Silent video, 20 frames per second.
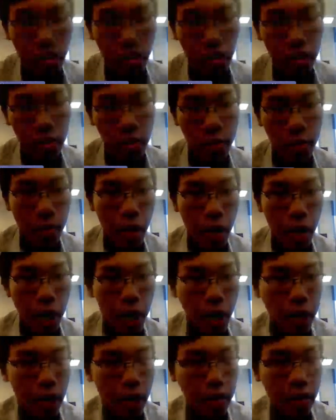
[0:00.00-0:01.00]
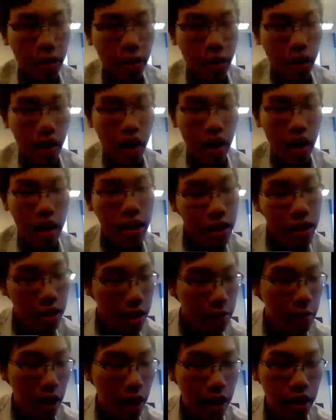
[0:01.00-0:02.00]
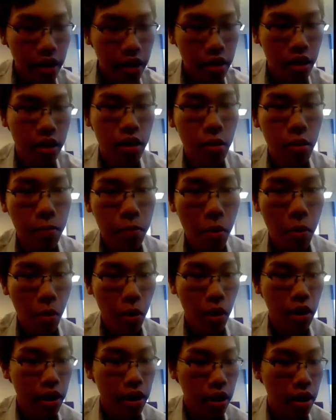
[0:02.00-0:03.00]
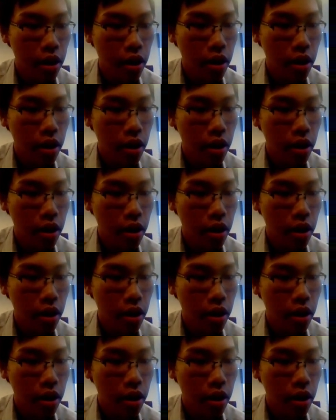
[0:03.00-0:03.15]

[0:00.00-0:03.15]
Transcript: Raspberry Pi it seems like doesn't support